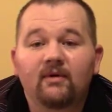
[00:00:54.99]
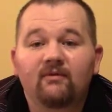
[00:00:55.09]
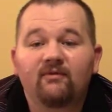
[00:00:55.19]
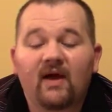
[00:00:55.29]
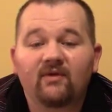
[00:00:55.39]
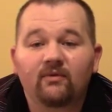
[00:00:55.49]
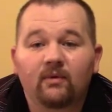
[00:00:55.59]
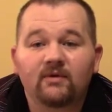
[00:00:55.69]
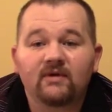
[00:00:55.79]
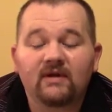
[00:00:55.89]
Fast
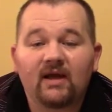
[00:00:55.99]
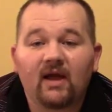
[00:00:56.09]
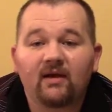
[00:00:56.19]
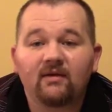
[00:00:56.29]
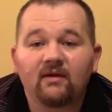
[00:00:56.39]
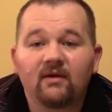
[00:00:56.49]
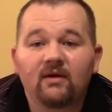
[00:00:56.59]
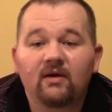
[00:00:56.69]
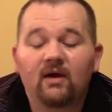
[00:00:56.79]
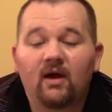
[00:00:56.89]
forward to the end
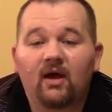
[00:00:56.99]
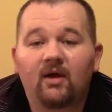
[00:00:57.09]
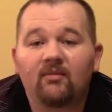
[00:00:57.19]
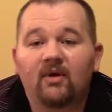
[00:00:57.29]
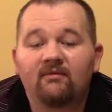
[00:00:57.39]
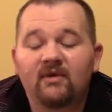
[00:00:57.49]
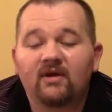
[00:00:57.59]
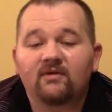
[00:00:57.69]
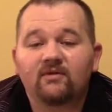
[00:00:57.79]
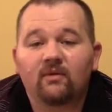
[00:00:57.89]
of
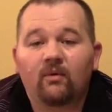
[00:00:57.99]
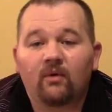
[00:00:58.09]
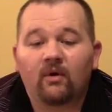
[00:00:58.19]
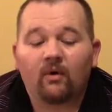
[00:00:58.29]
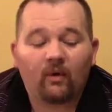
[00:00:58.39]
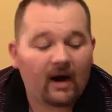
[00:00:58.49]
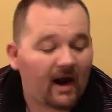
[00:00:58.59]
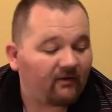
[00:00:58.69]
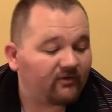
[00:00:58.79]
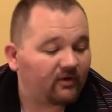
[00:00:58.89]
this, or
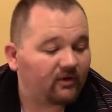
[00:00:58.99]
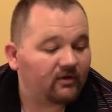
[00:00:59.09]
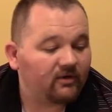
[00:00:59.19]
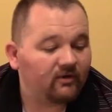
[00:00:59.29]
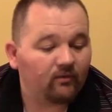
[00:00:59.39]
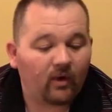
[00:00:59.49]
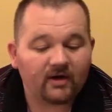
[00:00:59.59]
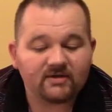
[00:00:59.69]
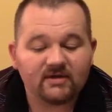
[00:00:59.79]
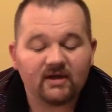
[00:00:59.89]
after you've
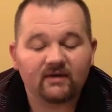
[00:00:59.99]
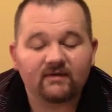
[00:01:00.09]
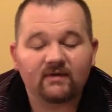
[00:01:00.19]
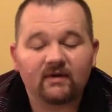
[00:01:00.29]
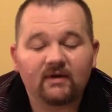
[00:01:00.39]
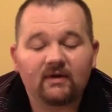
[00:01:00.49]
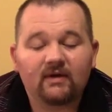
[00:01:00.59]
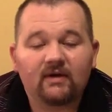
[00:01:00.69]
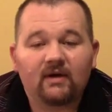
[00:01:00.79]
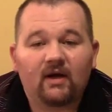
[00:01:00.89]
watched this,
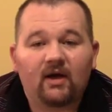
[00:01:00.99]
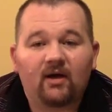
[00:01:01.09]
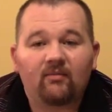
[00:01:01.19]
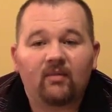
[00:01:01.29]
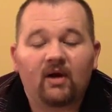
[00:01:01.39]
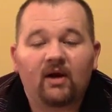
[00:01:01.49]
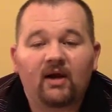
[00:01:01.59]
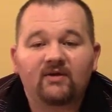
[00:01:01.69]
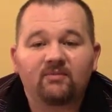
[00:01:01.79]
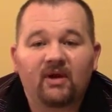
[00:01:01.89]
and
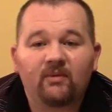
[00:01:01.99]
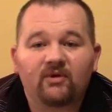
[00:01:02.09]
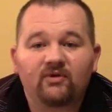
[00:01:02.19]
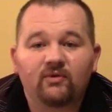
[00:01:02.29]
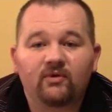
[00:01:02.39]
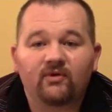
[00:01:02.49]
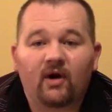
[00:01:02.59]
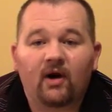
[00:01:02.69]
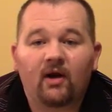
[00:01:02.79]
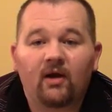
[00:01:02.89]
I explain what the tools
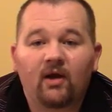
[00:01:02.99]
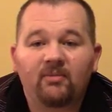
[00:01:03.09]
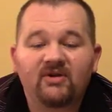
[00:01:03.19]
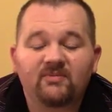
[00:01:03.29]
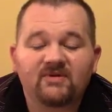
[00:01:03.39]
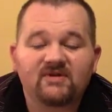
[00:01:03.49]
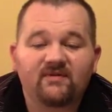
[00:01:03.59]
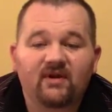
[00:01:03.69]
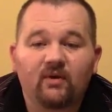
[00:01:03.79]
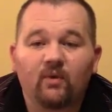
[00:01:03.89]
are. I'll be
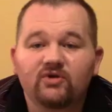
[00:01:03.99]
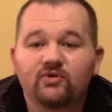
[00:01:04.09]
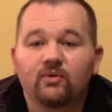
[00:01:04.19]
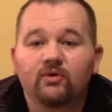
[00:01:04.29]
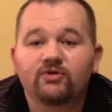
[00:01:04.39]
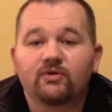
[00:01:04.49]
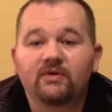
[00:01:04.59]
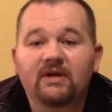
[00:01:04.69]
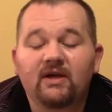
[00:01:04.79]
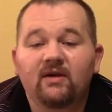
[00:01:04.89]
specific in tools you'll
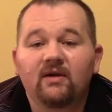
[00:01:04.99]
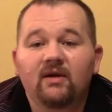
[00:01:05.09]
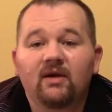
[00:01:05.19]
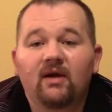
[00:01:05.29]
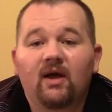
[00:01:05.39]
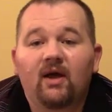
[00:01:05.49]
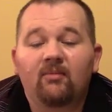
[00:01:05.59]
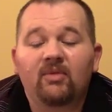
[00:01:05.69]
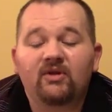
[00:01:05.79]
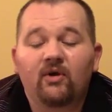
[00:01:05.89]
need,
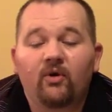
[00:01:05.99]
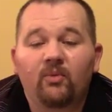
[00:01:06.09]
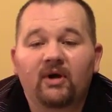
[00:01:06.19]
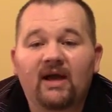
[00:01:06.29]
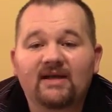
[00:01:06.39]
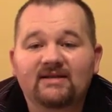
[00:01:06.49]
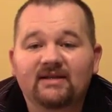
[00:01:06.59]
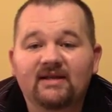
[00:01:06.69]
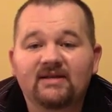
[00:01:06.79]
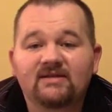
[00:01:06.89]
but the homework has a
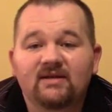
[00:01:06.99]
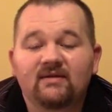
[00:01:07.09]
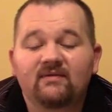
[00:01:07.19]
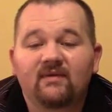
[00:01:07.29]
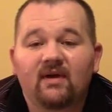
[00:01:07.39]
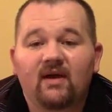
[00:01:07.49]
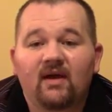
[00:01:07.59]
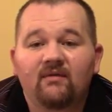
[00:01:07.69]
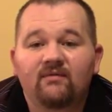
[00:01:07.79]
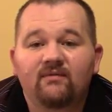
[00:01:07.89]
list of
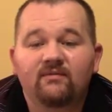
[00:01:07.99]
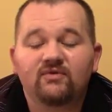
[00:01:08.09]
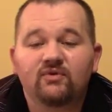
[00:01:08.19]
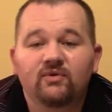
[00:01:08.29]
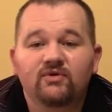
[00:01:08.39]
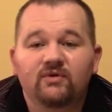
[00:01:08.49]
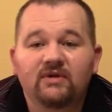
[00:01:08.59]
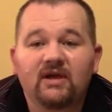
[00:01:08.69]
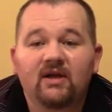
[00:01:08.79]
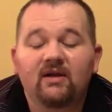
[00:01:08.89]
tools you'll
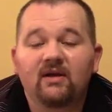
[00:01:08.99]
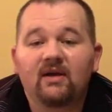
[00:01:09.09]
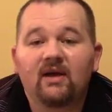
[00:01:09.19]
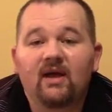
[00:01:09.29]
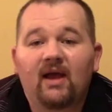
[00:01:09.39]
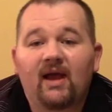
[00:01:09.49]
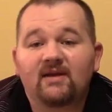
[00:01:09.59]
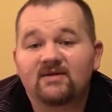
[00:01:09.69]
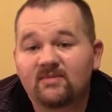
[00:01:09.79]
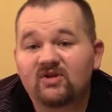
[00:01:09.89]
need
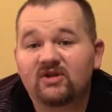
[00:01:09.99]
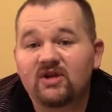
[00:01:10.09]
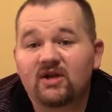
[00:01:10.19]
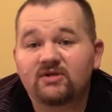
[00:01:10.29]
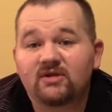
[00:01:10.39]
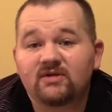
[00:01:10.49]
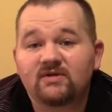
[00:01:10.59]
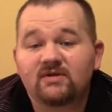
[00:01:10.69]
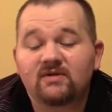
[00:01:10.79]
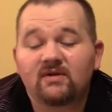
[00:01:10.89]
and some
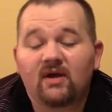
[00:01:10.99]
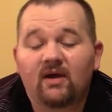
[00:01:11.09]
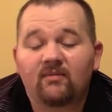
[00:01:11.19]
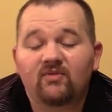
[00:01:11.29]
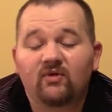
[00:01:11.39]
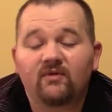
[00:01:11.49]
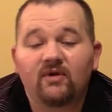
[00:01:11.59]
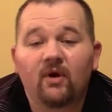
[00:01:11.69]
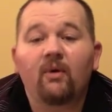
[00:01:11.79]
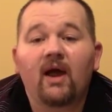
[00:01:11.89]
suggestions. So if
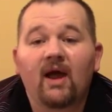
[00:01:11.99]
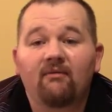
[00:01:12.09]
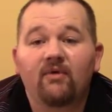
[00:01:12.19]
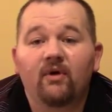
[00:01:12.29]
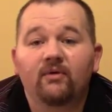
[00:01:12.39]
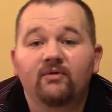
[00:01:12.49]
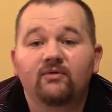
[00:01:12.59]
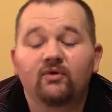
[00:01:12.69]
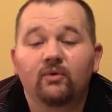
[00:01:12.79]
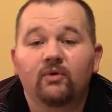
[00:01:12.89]
you don't have those
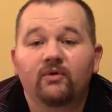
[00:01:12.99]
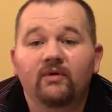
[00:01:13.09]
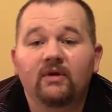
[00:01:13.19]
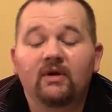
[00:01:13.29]
tools,